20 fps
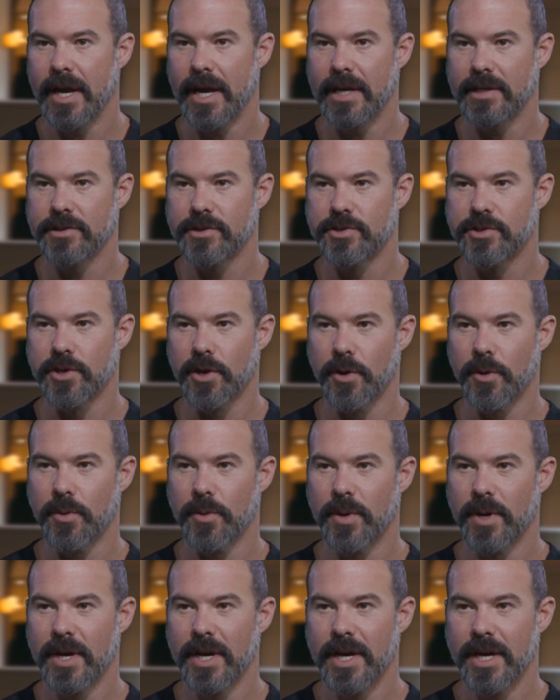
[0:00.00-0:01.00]
And
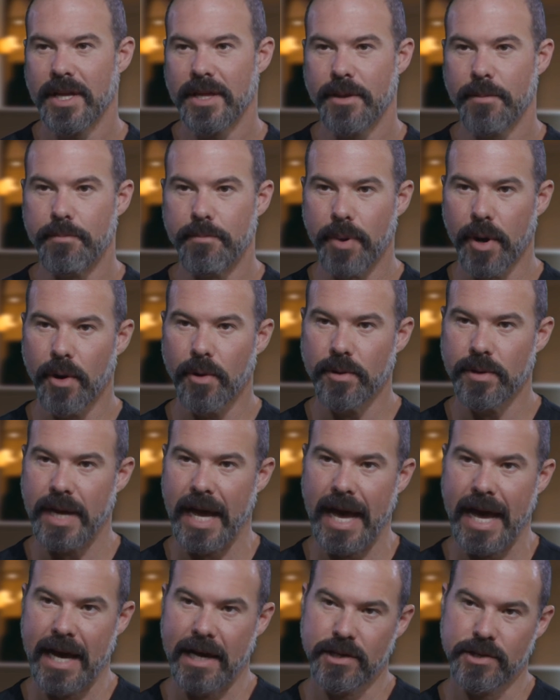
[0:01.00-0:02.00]
so the bone
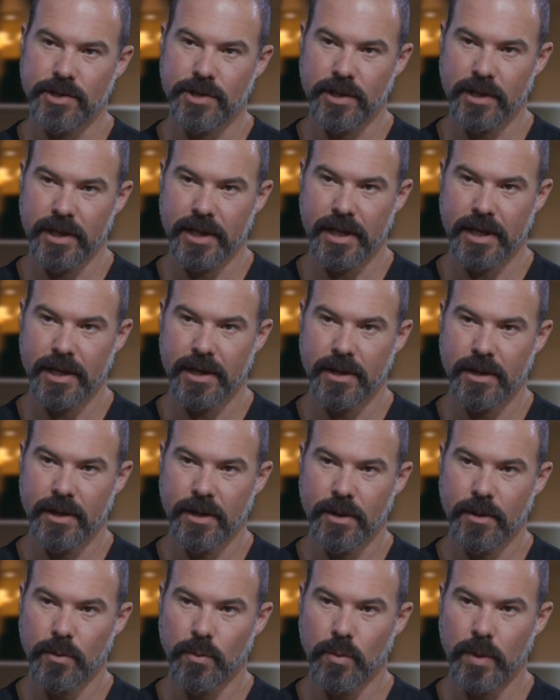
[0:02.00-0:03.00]
actually
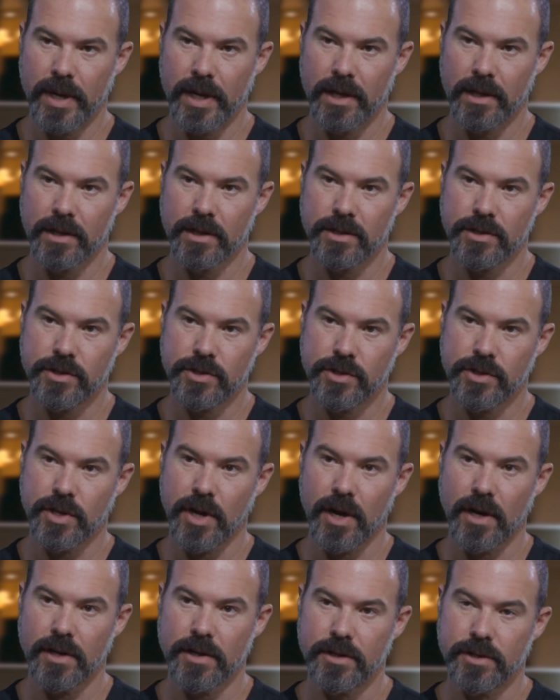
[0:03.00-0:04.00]
will
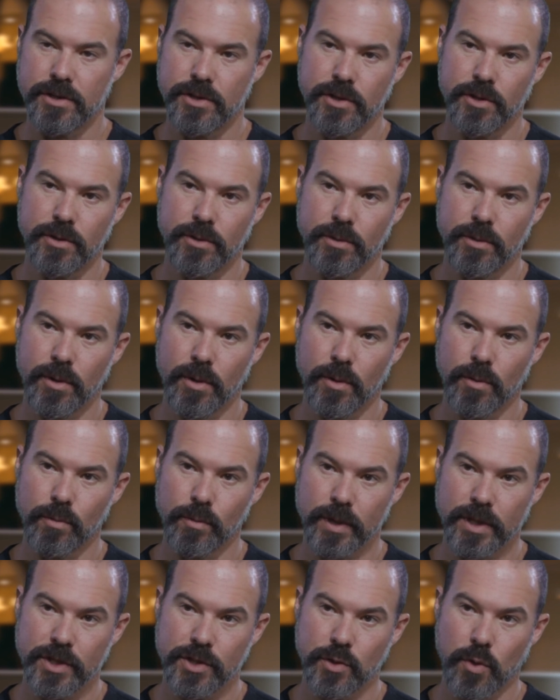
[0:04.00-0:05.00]
start to
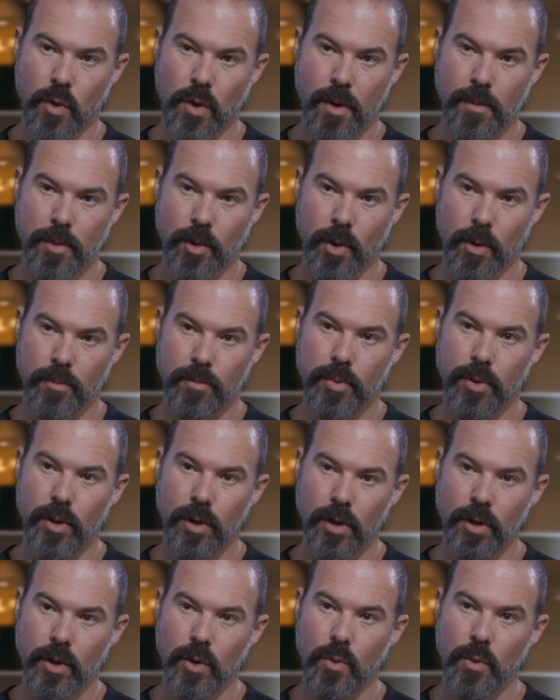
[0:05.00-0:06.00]
resorb or
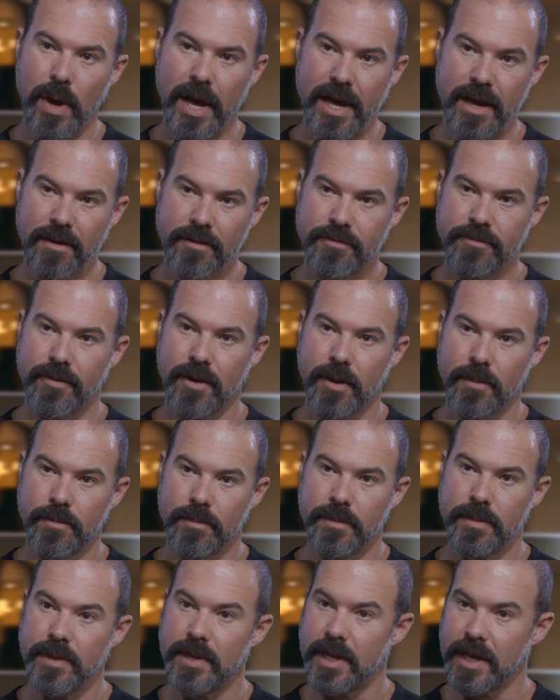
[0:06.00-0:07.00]
pull away from
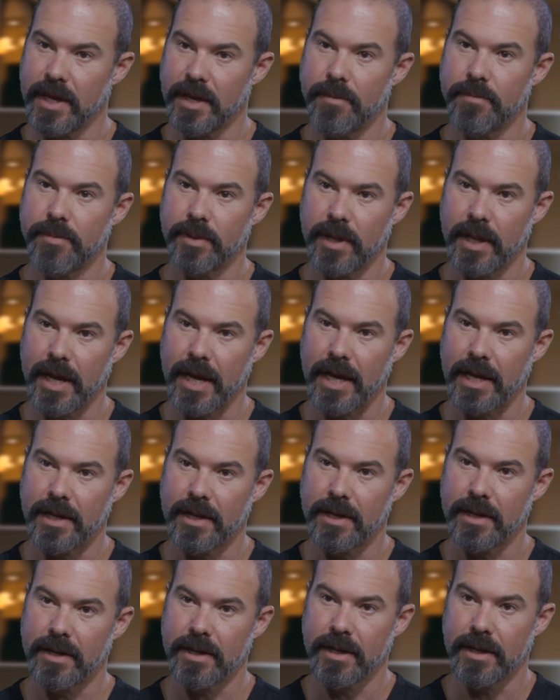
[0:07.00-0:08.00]
the implant,
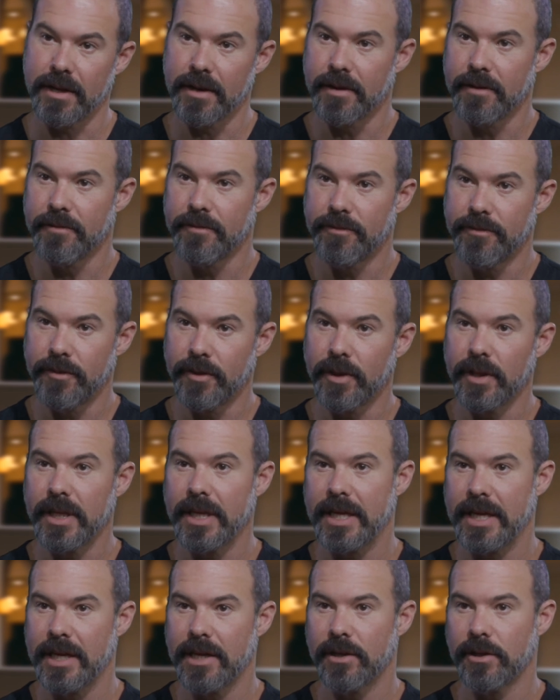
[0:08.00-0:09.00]
the fully
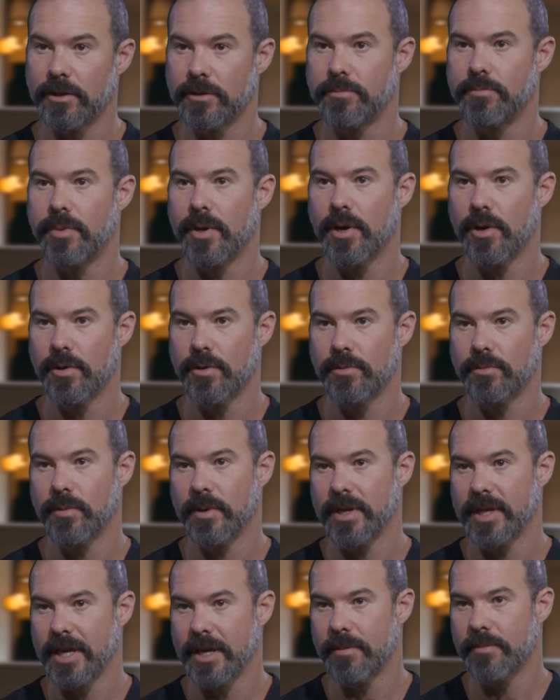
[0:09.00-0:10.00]
healed bone
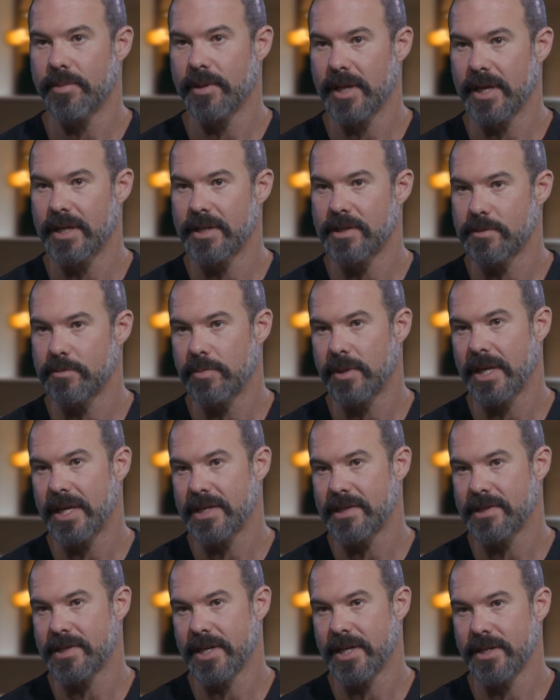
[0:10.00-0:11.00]
where the implant is
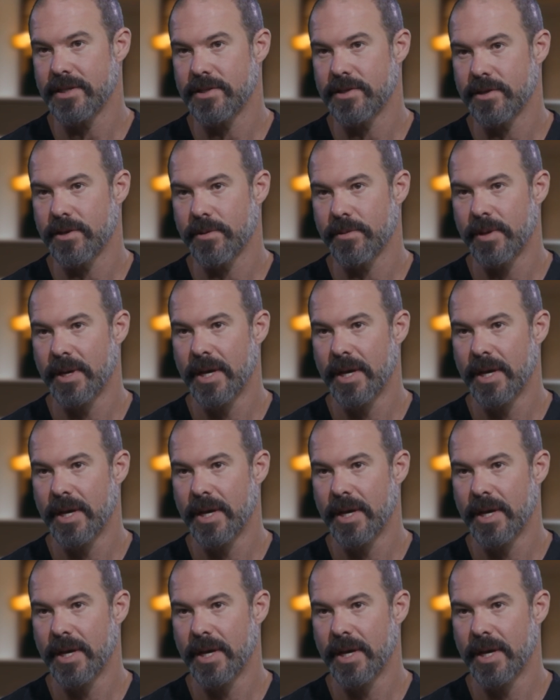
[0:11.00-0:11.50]
placed into.